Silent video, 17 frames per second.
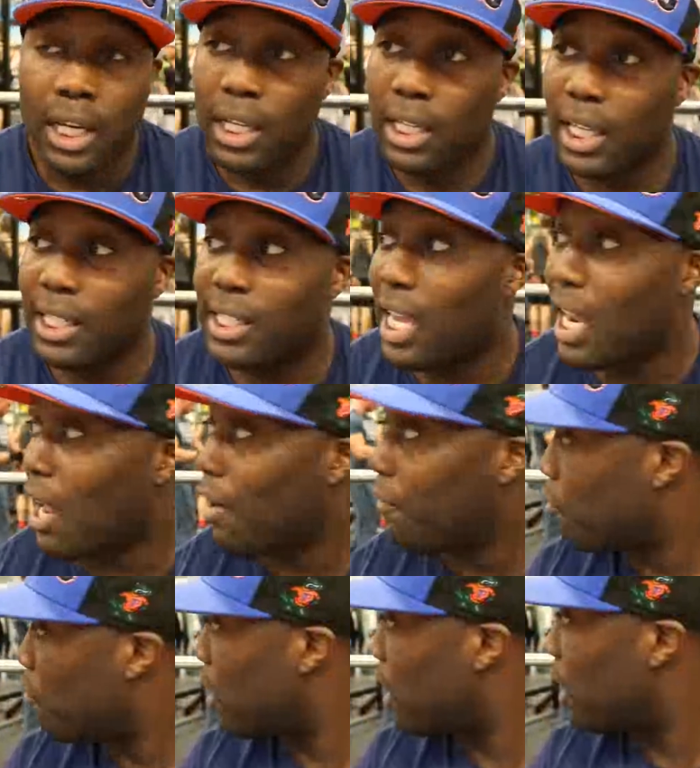let's get
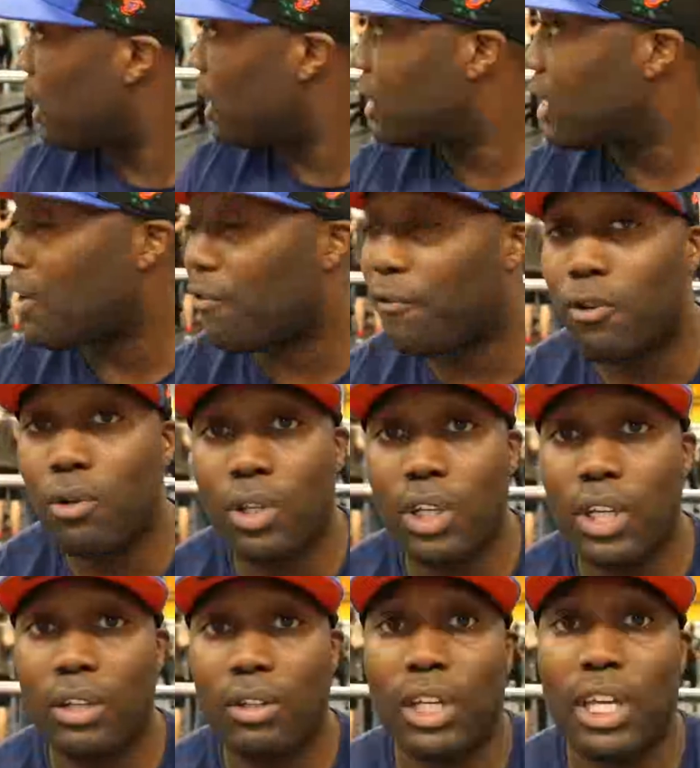after it. Let's get through
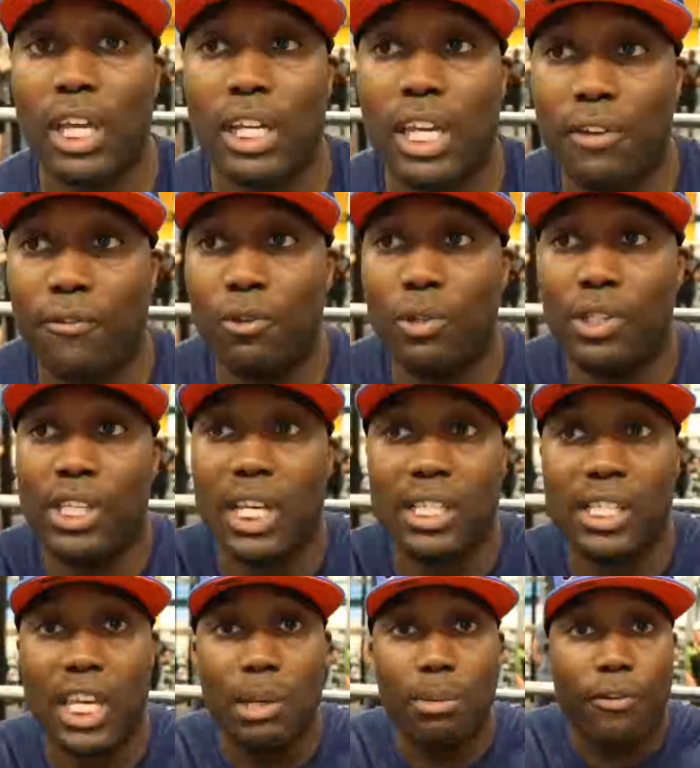the
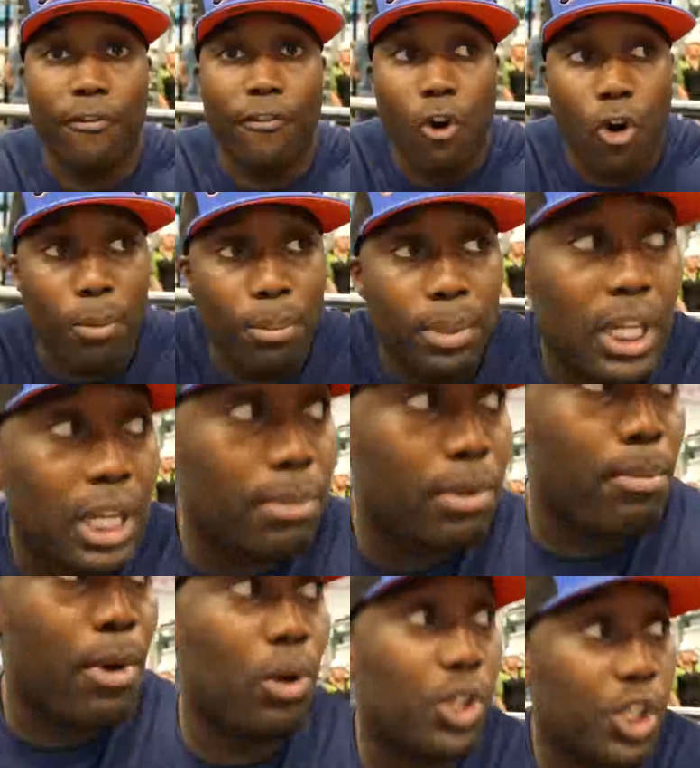sets, keep the form, keep
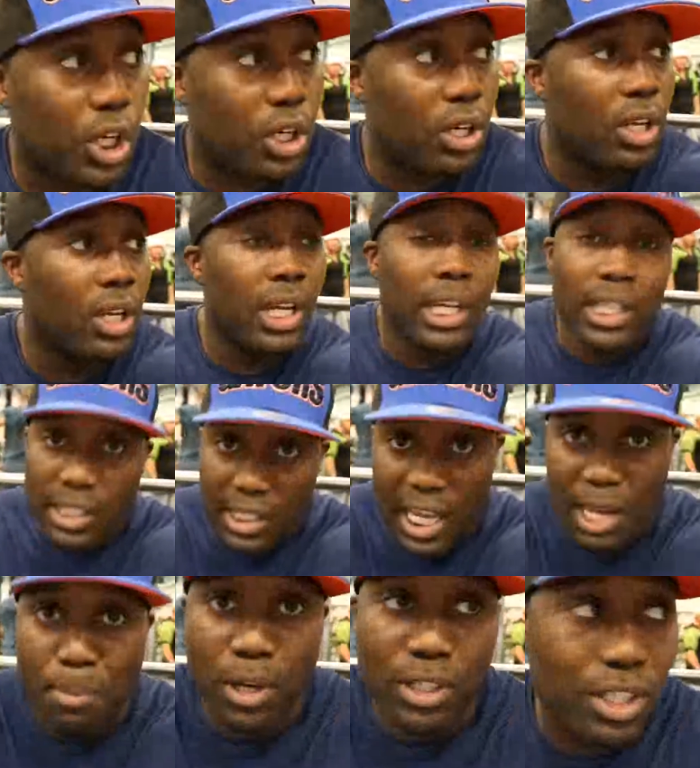the motion,
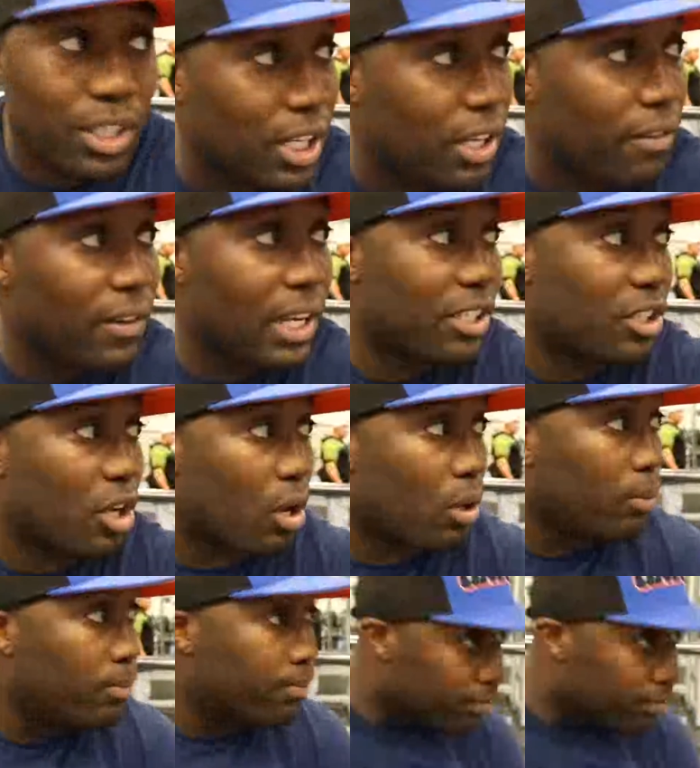stay positive. Let's go.